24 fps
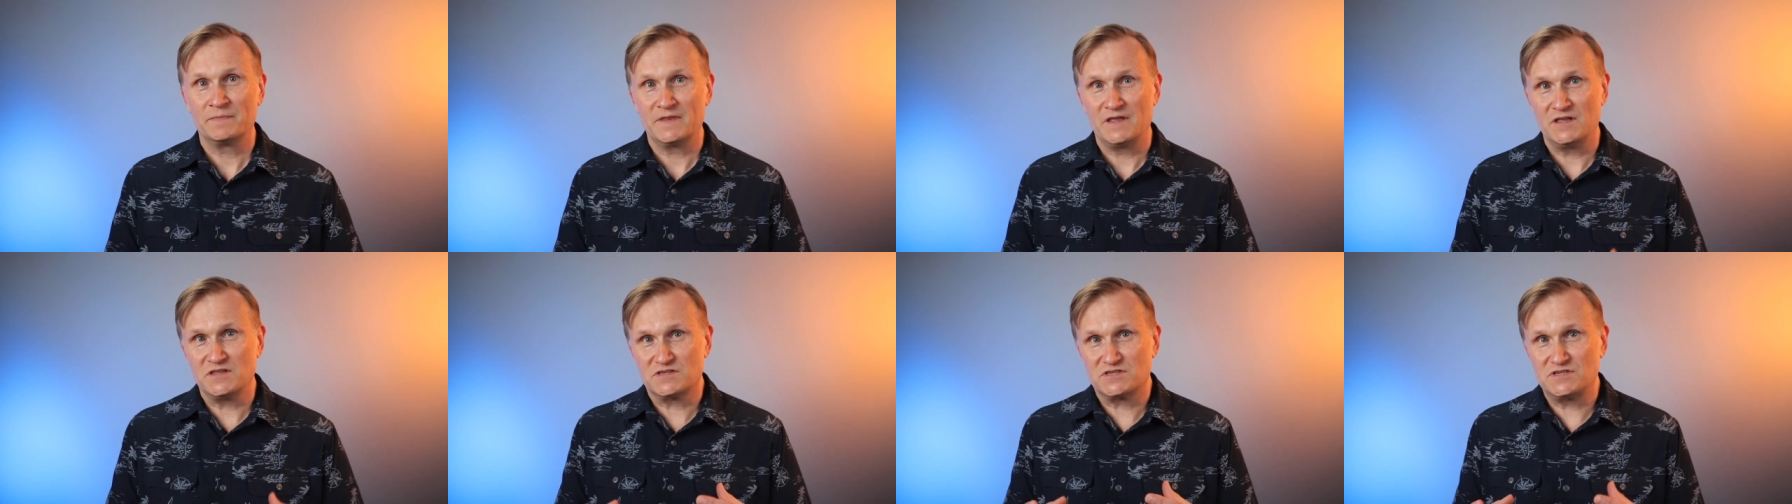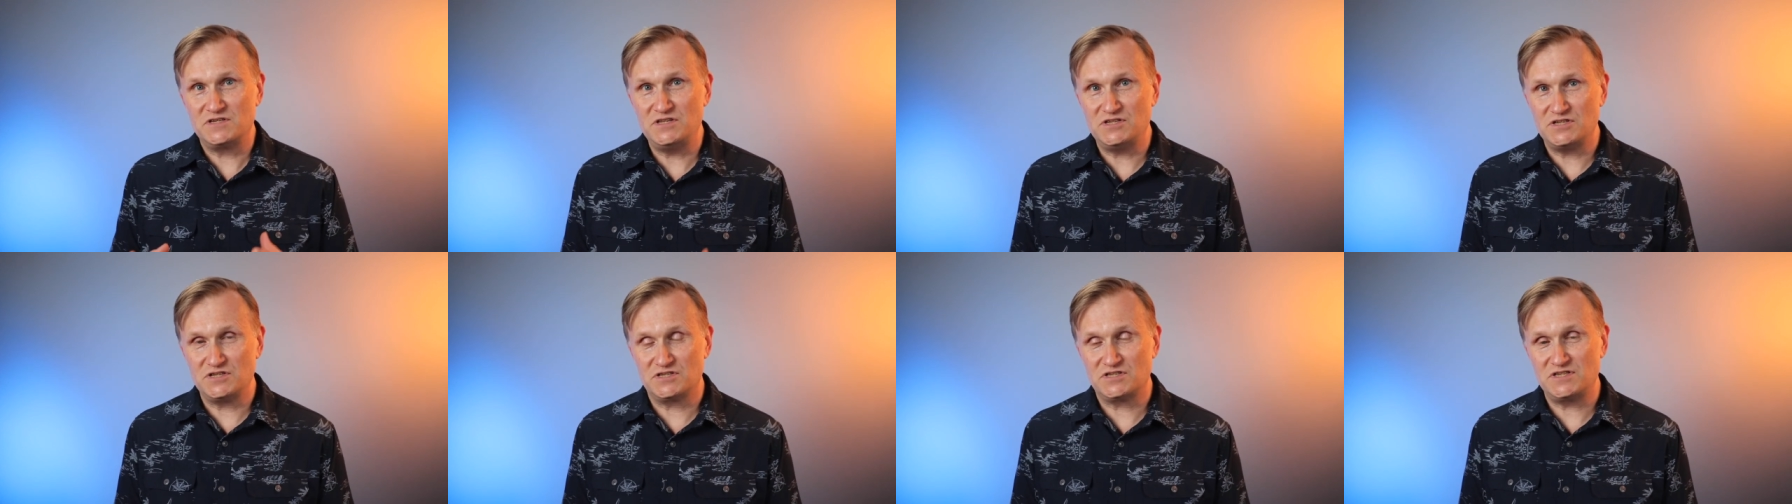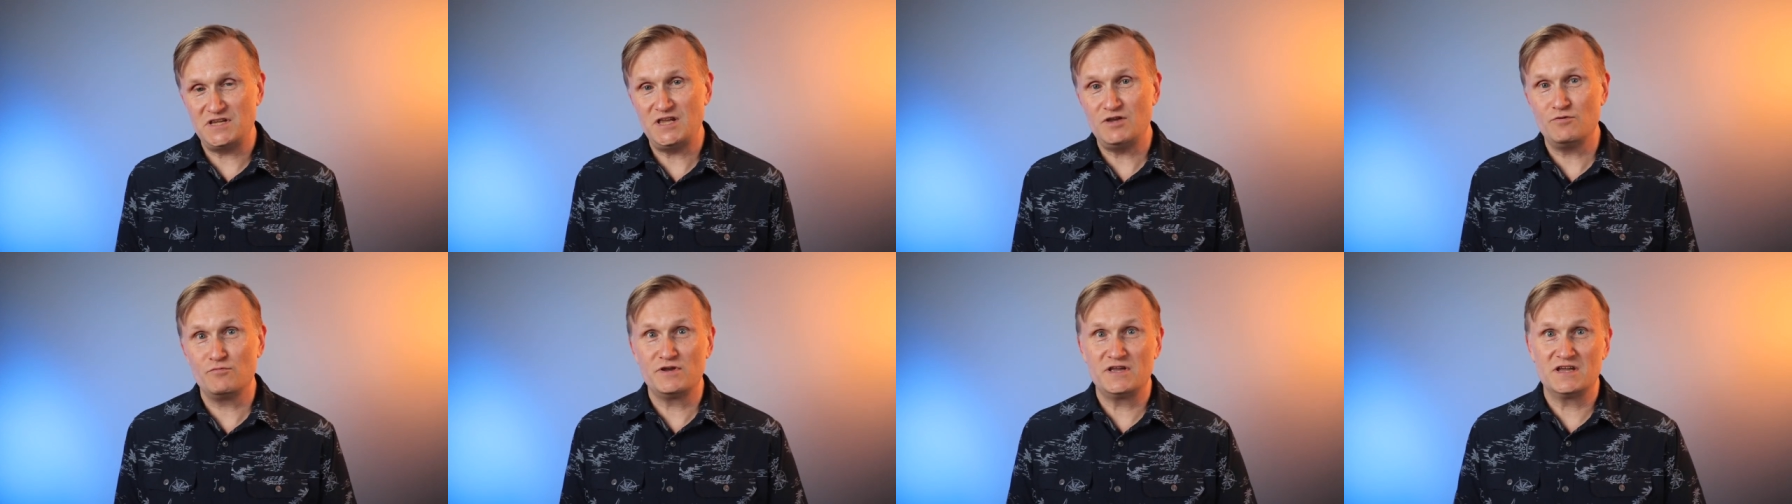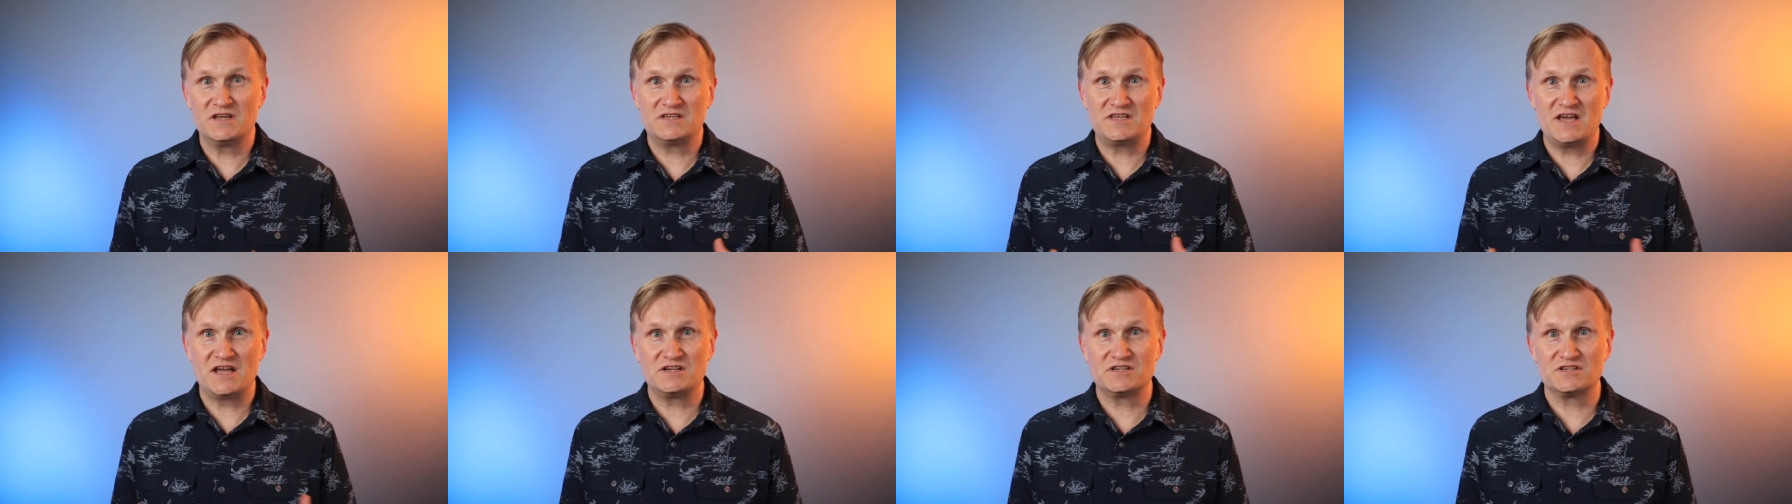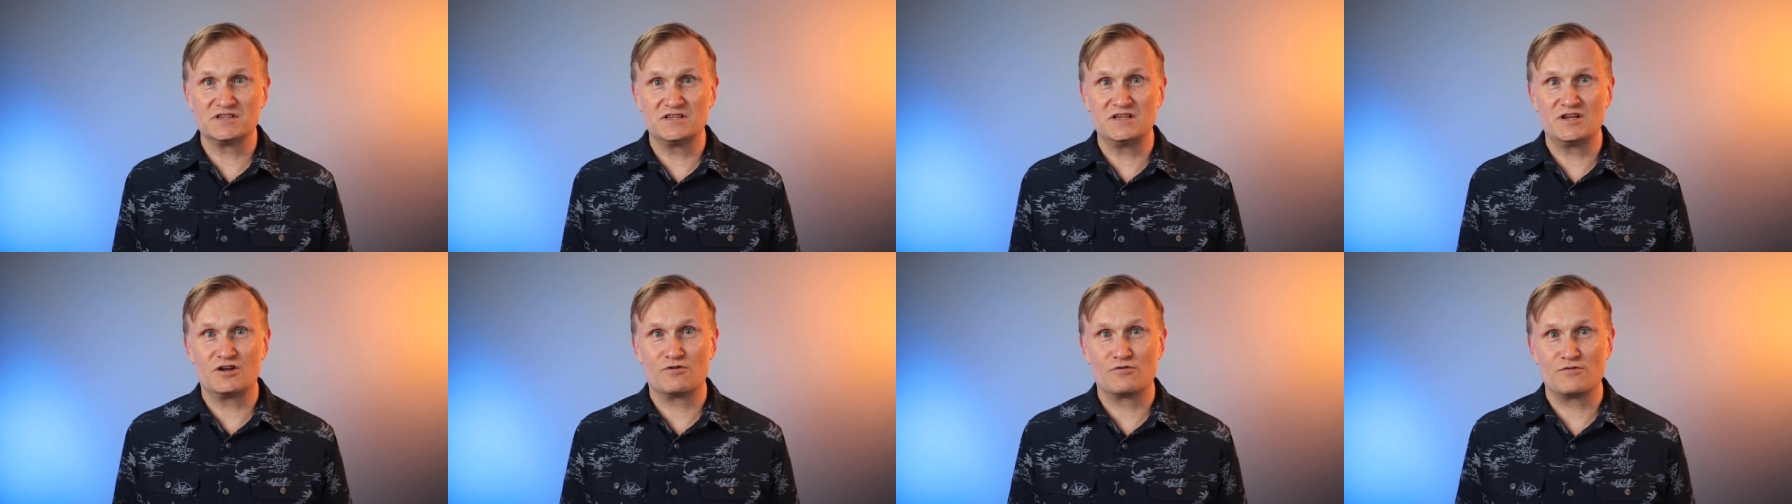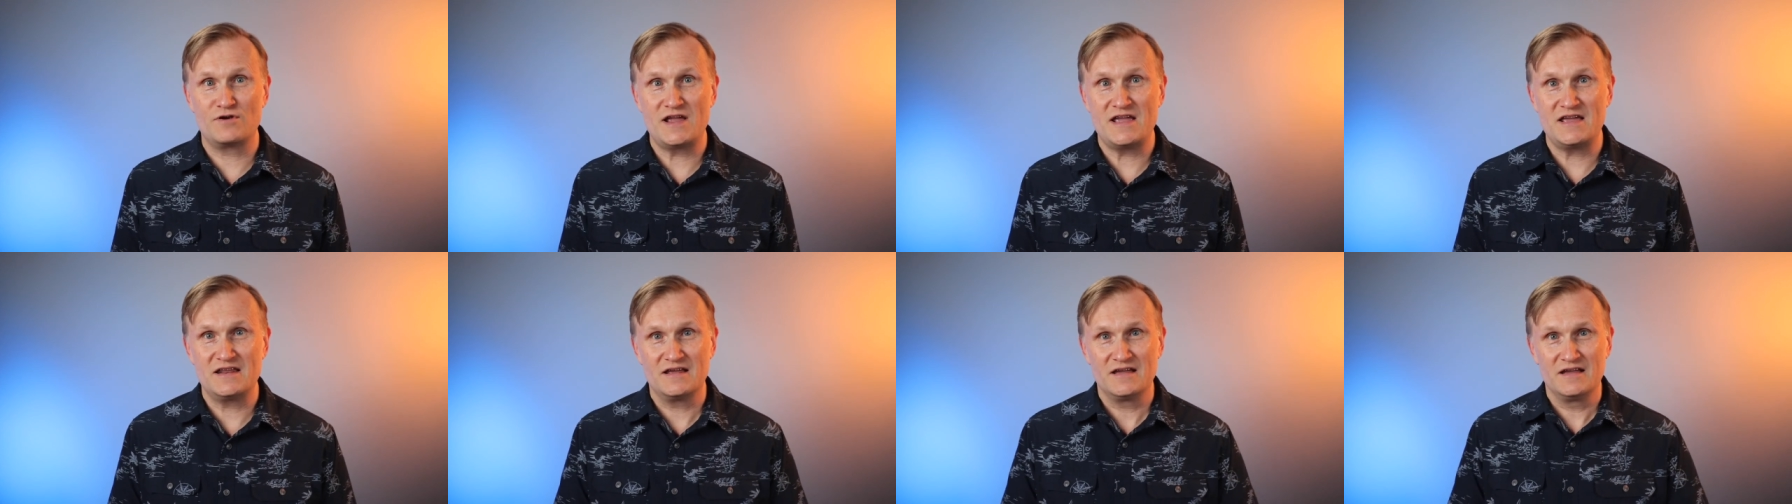In CGC, we intentionally
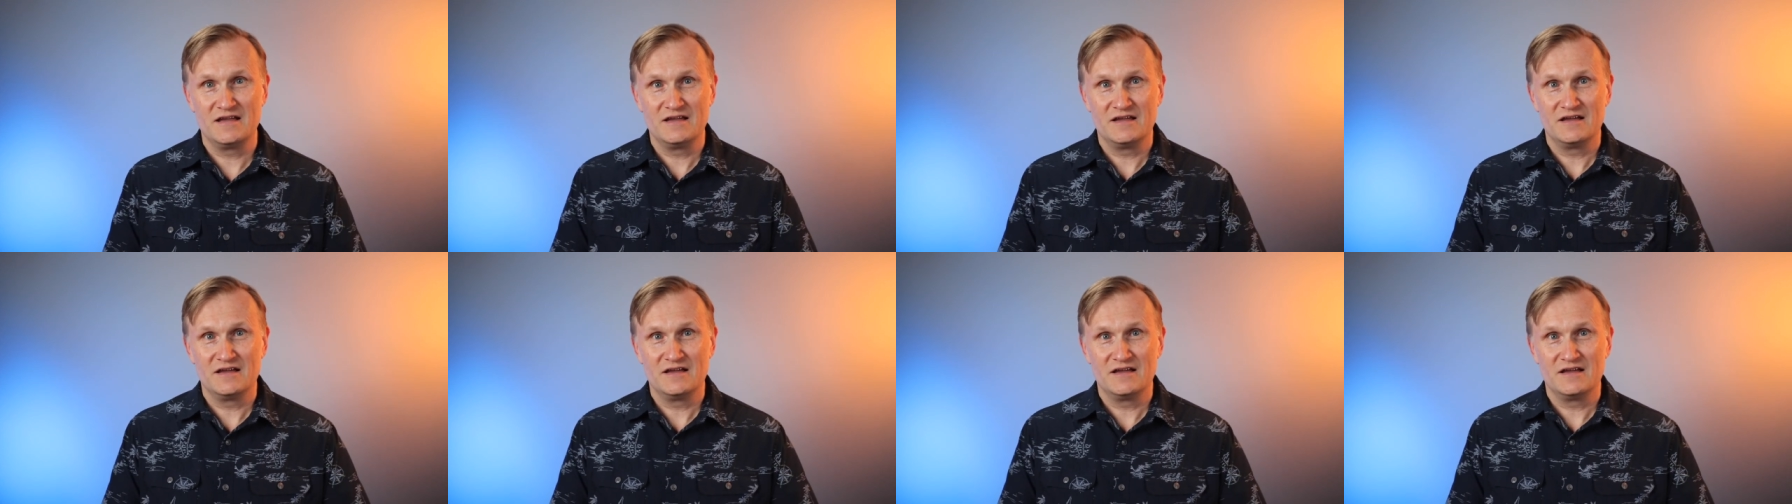create